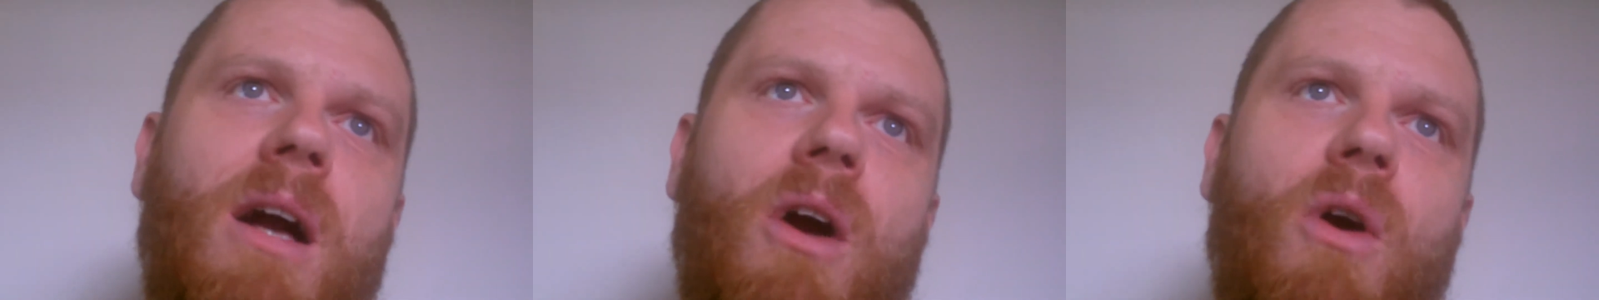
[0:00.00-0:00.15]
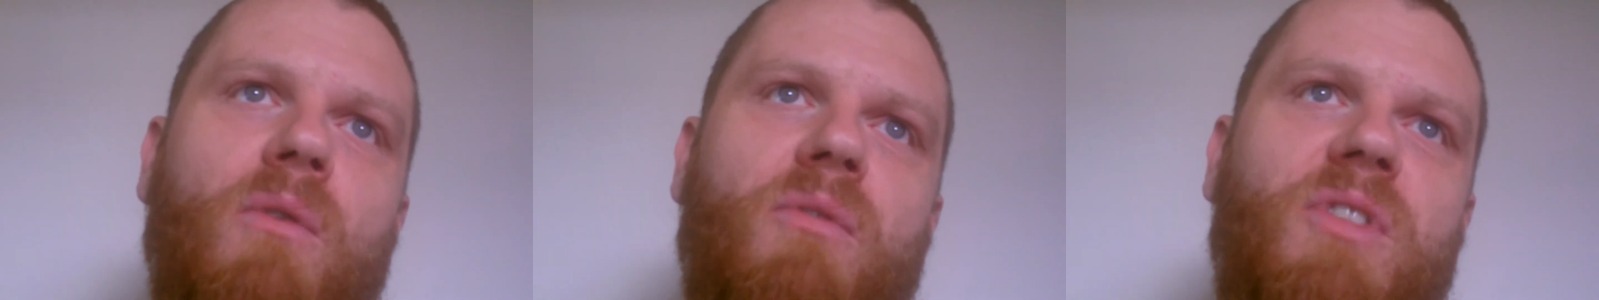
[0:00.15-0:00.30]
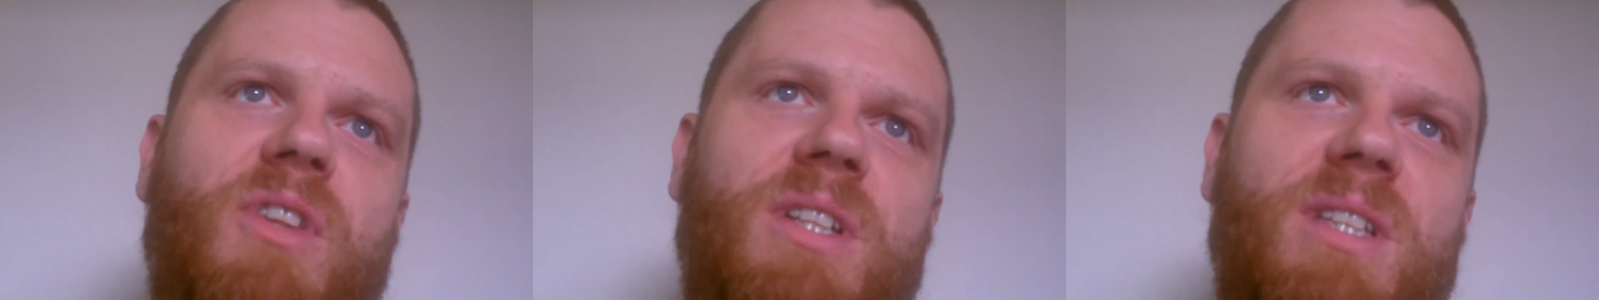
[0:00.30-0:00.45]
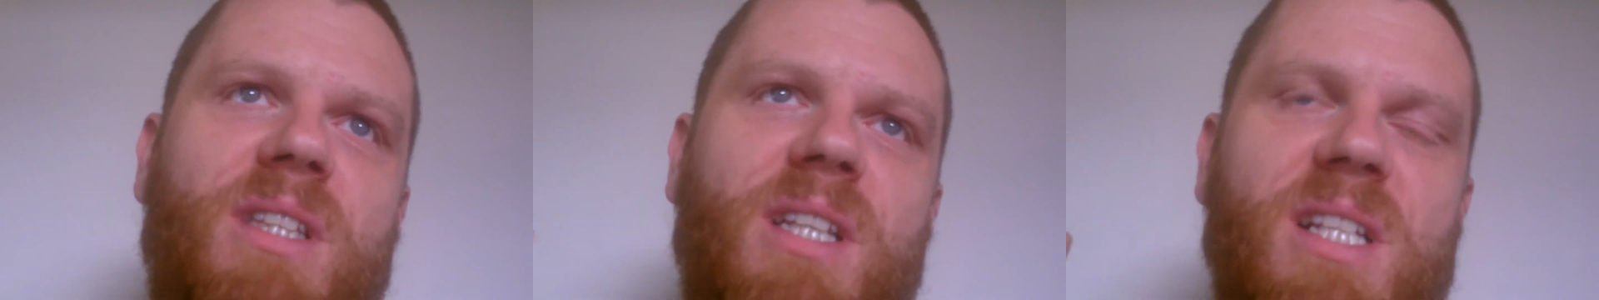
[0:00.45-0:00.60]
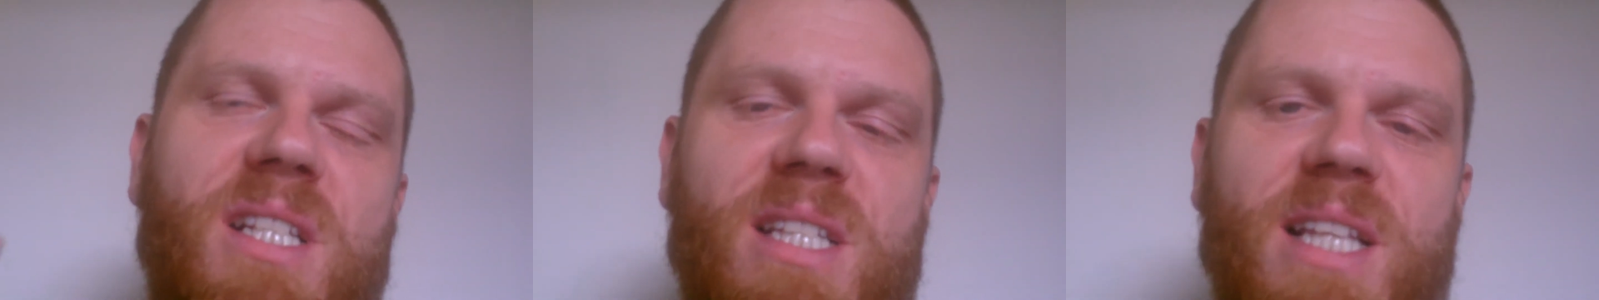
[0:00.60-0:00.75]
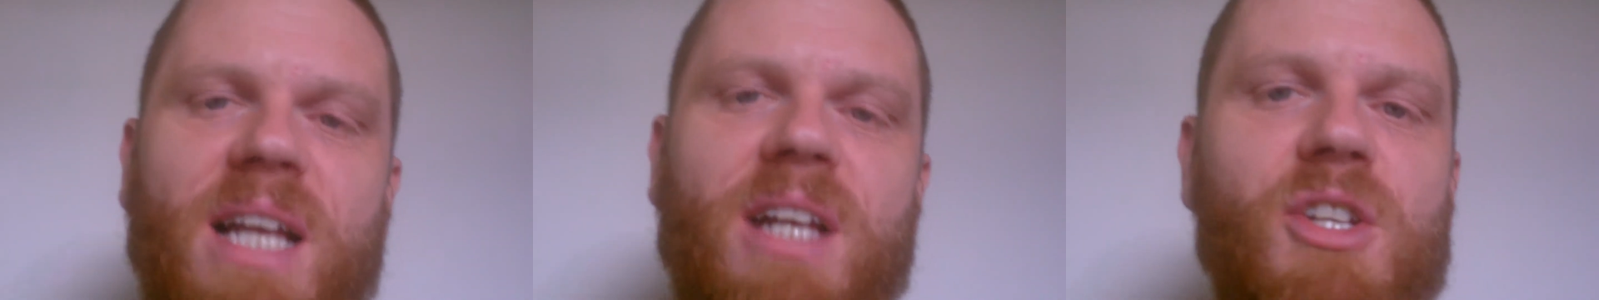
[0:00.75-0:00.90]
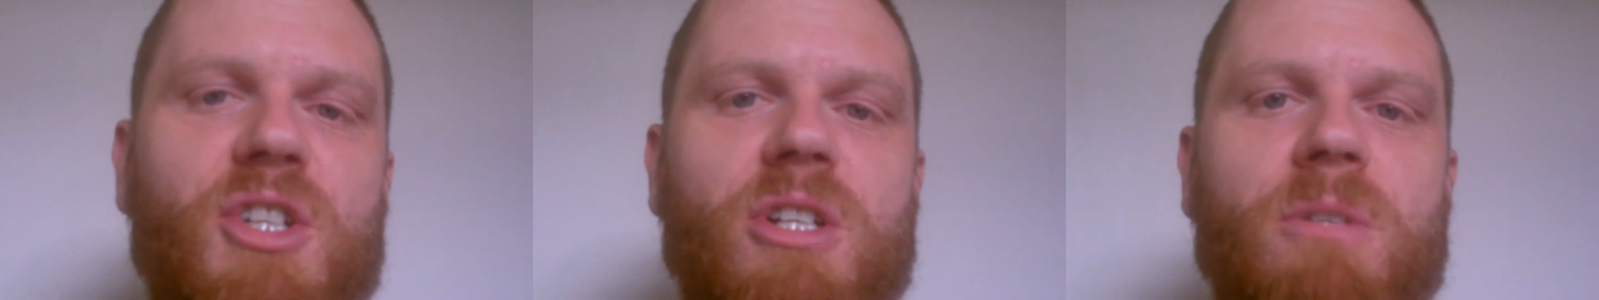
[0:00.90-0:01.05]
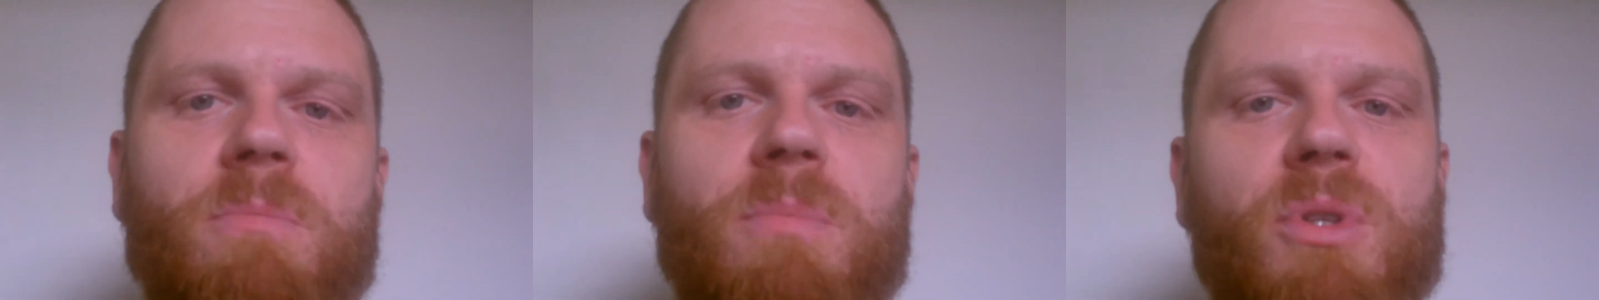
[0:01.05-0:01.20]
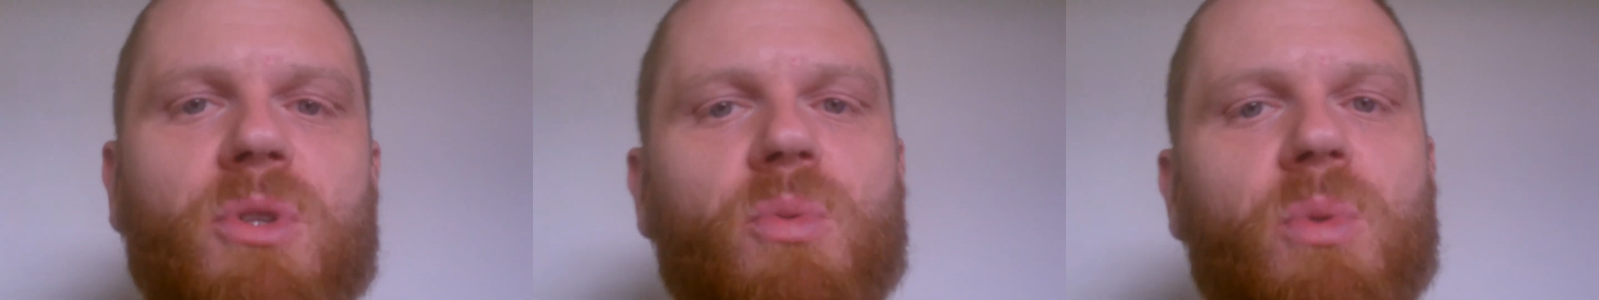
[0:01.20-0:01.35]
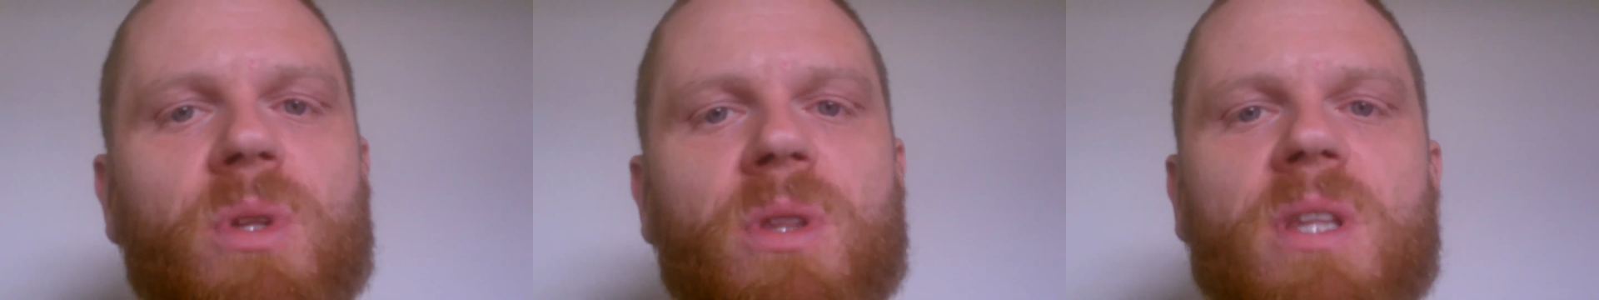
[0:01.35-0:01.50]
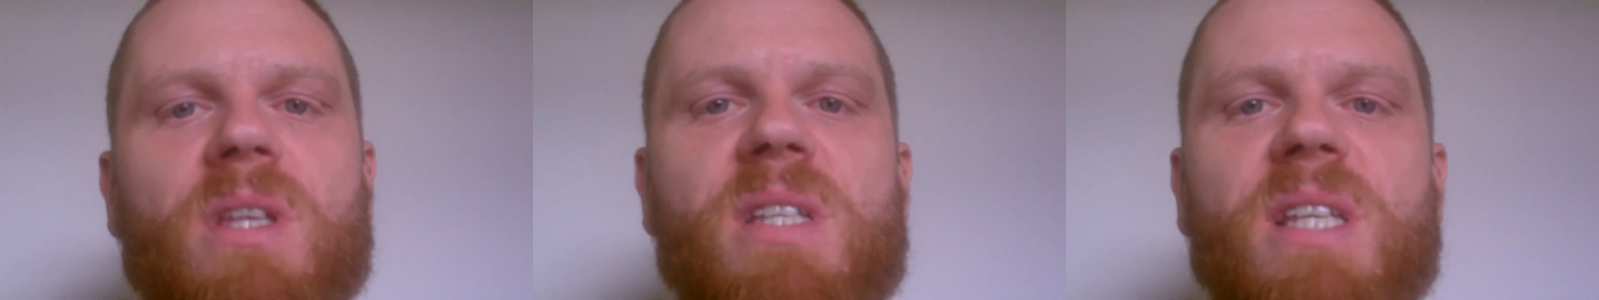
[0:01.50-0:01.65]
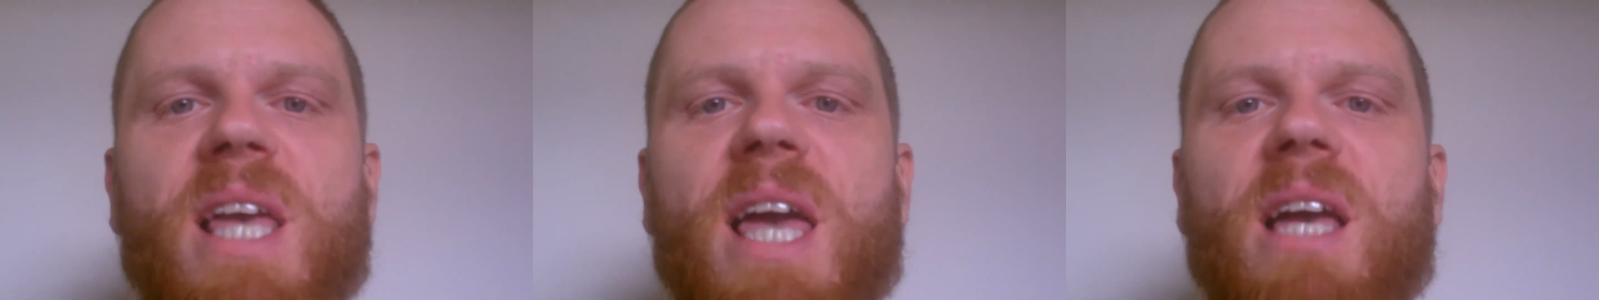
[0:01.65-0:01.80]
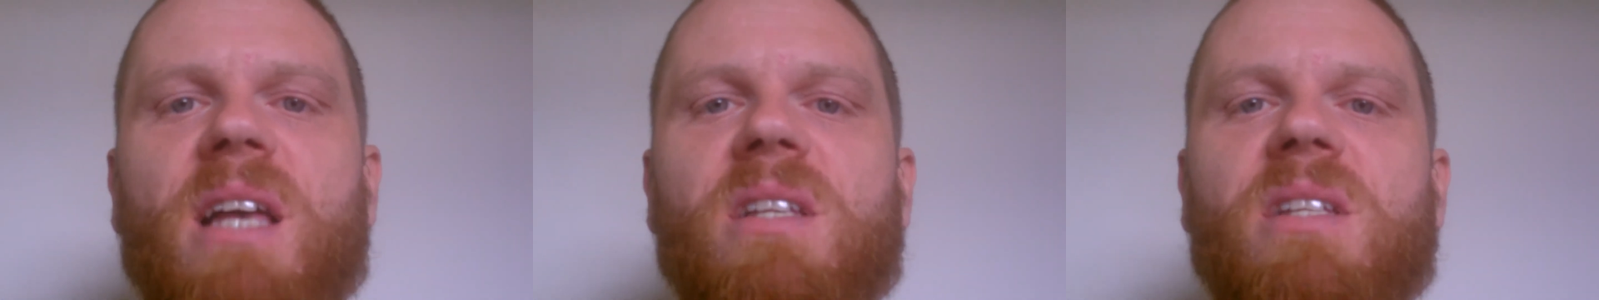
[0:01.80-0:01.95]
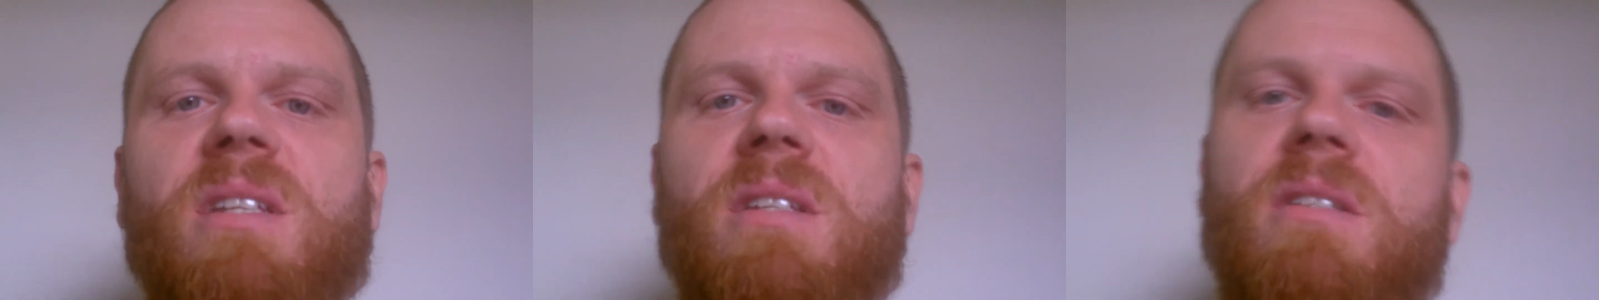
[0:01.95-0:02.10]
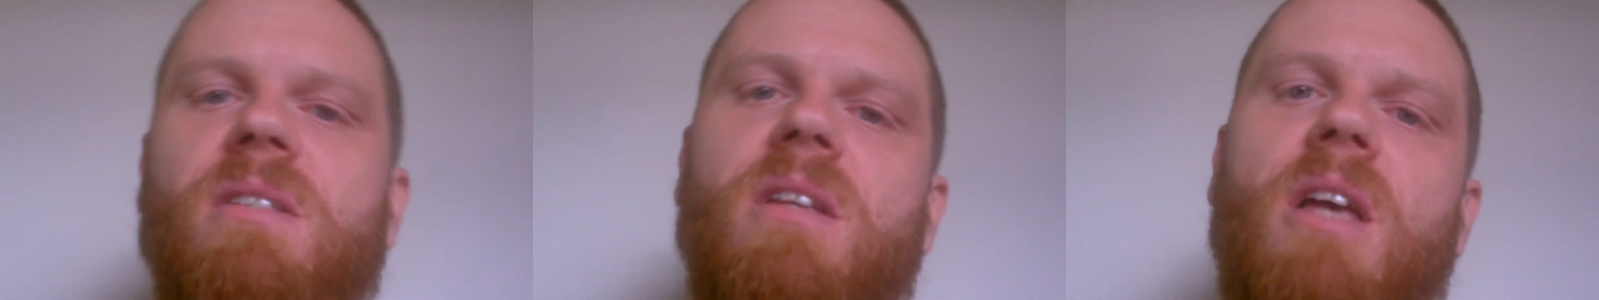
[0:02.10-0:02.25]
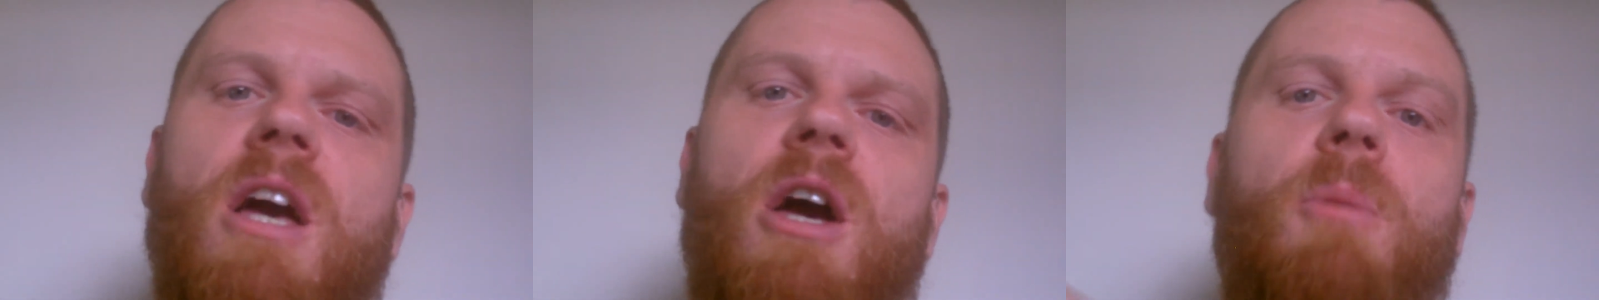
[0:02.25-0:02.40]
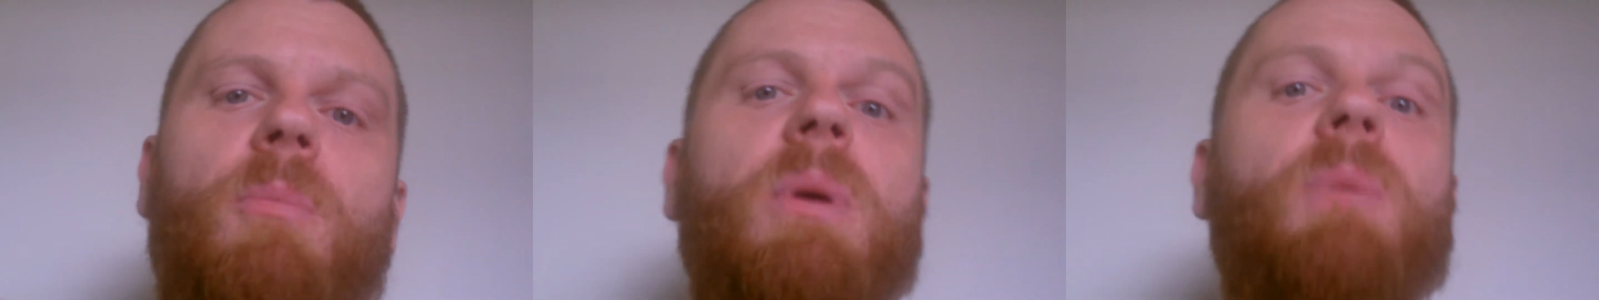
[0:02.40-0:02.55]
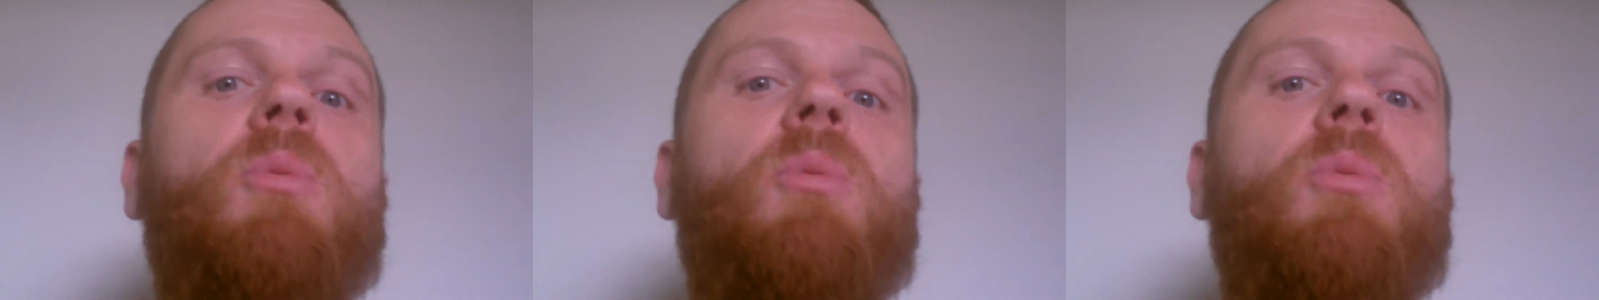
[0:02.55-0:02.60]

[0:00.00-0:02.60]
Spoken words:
of the distinction between the sexes.